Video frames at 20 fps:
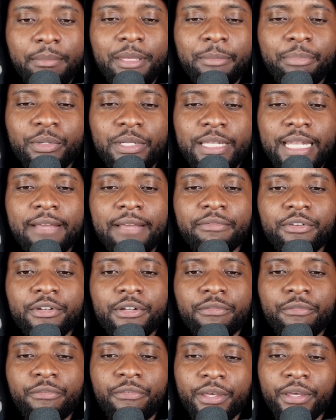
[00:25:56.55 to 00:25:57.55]
People
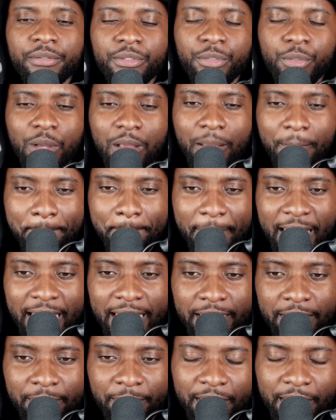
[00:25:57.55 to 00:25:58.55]
never fail to
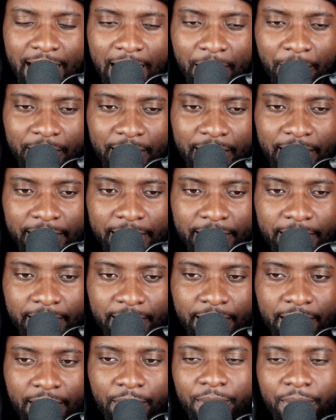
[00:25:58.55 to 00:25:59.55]
amaze me
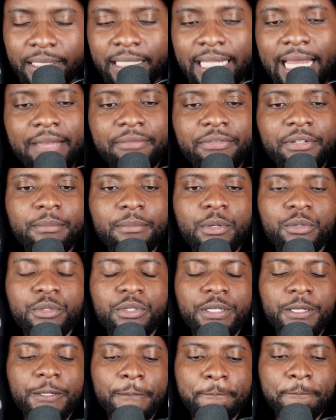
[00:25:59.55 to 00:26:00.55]
nowadays with the laughing
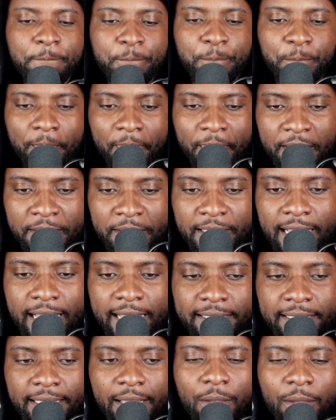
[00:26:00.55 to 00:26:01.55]
emoji. Listen,
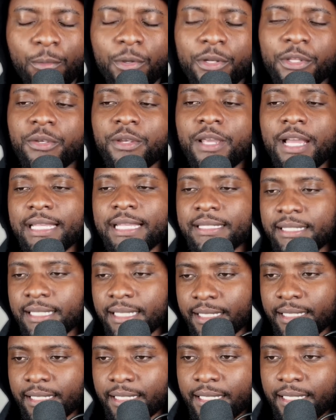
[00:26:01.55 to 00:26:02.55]
guys, what do you guys
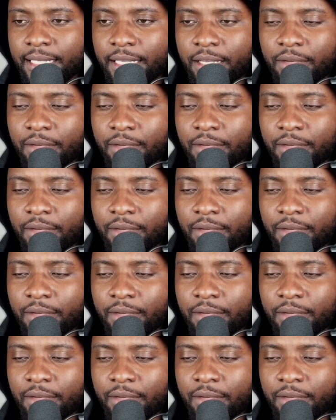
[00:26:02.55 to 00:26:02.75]
think?